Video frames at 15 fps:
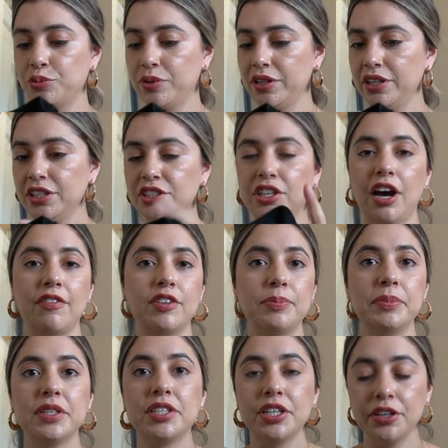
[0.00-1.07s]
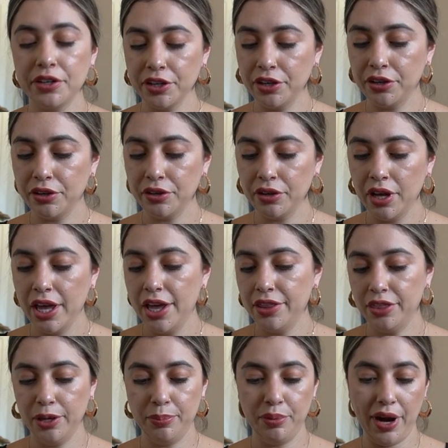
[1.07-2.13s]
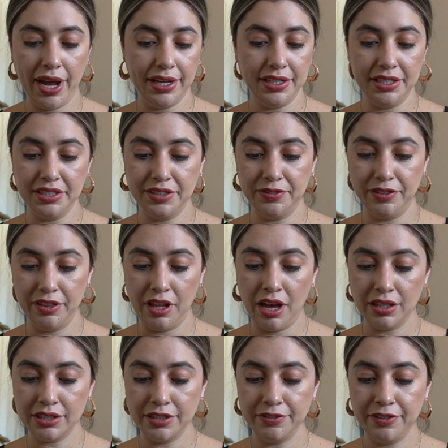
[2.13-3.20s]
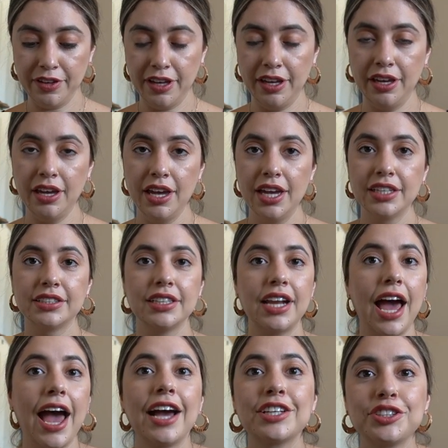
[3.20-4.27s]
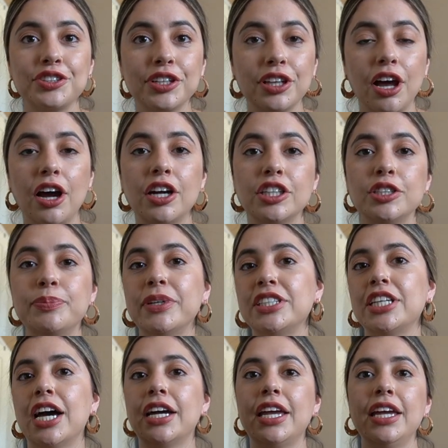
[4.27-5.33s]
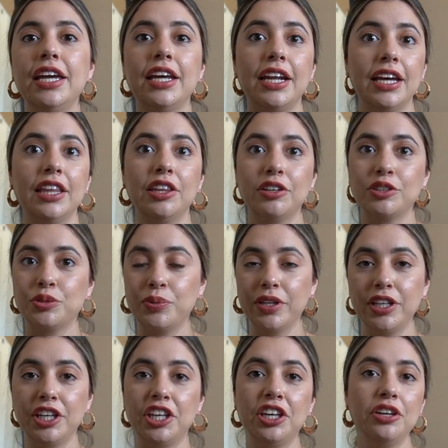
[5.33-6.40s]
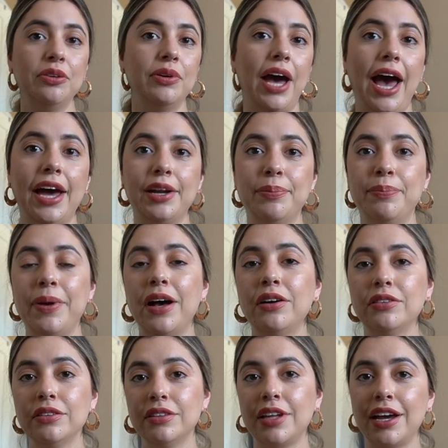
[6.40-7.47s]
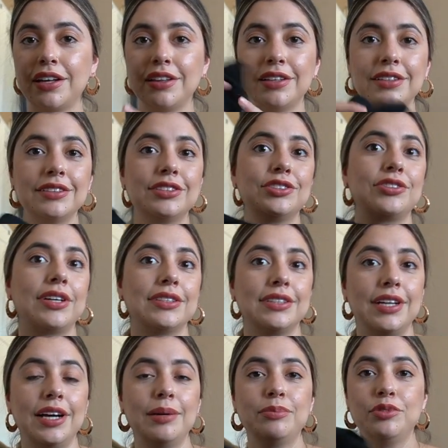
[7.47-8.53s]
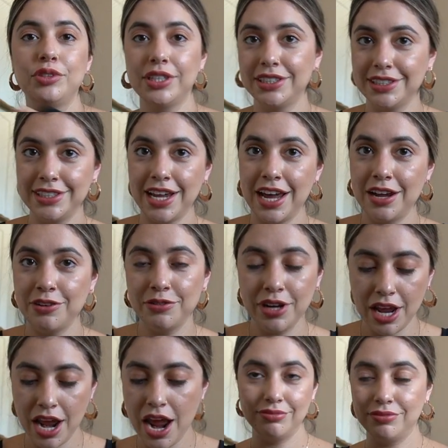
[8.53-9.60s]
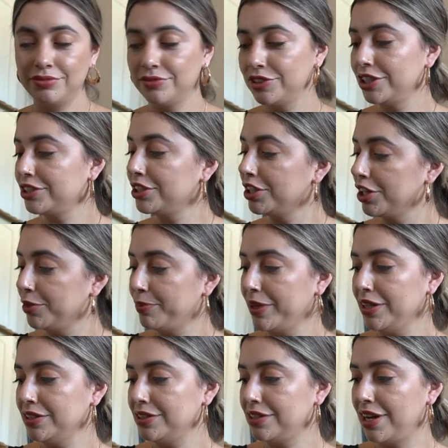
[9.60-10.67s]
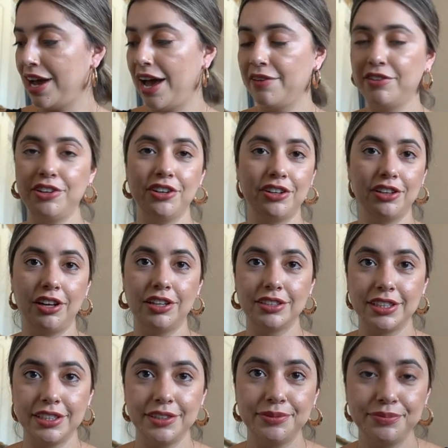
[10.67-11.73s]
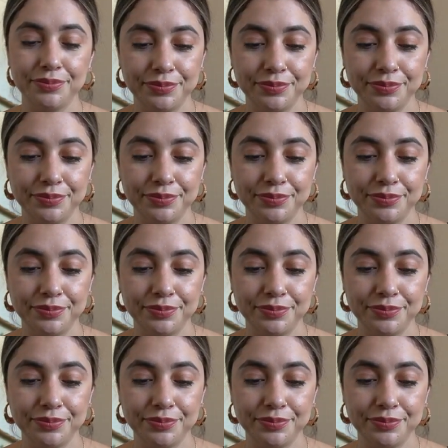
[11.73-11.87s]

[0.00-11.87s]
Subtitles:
really soft material. The brand is Philosophy. It's an extra large, but tucking it in looks really cute. Add a belt, necklace, dress it up, dress it down. Just a good piece to have in your closet.